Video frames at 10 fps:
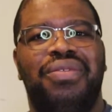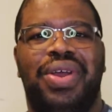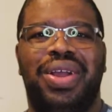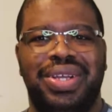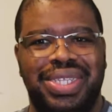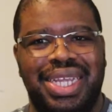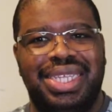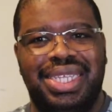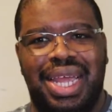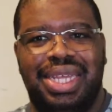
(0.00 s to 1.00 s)
for her
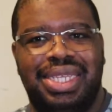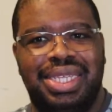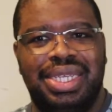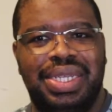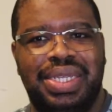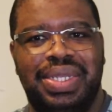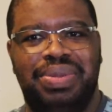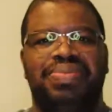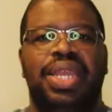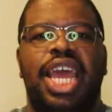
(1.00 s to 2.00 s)
success.
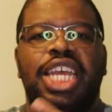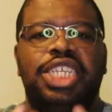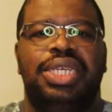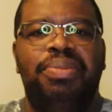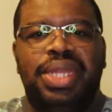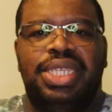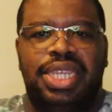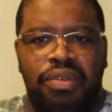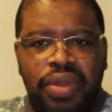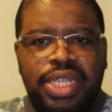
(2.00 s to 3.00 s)
She meets
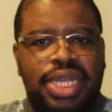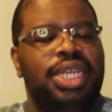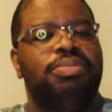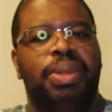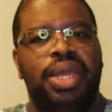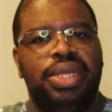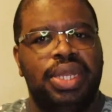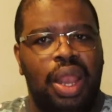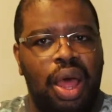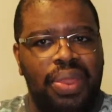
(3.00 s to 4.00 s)
different chess players
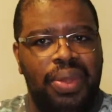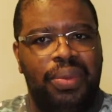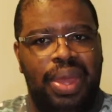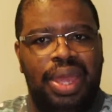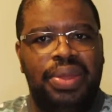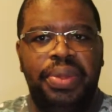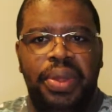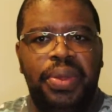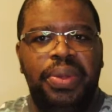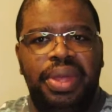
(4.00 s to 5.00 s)
along the way
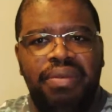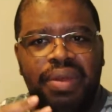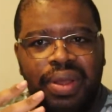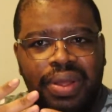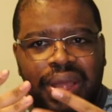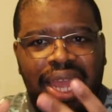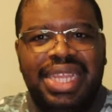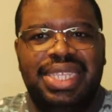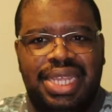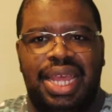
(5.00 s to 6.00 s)
who give her
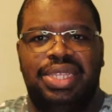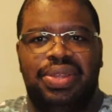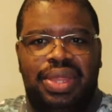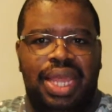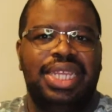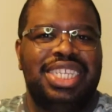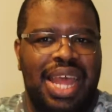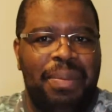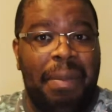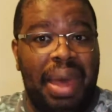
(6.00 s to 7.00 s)
insights on things
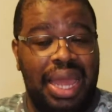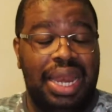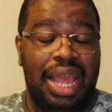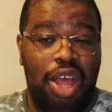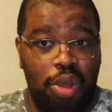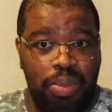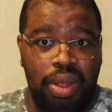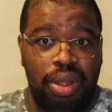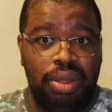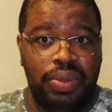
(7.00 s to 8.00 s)
that might help
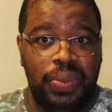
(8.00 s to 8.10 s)
her.